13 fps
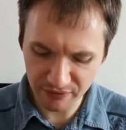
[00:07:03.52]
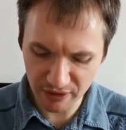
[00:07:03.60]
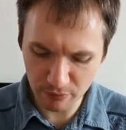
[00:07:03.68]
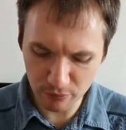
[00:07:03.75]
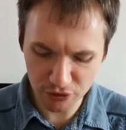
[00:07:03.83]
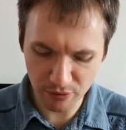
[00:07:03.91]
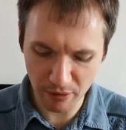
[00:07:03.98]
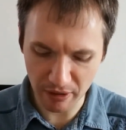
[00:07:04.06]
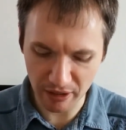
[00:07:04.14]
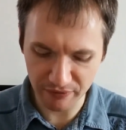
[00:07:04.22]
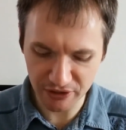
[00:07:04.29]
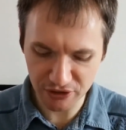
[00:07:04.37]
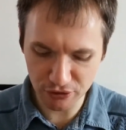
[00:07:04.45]
I think it works quite
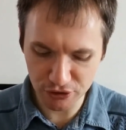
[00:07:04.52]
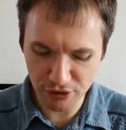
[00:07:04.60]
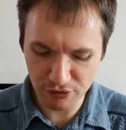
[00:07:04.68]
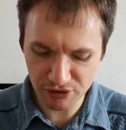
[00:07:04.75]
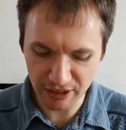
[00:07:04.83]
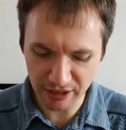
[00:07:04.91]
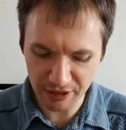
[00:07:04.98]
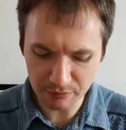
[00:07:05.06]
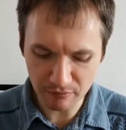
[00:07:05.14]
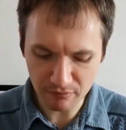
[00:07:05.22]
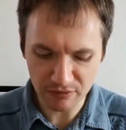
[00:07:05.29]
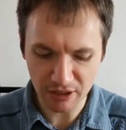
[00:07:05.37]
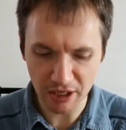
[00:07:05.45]
well. I think it's not too sickly.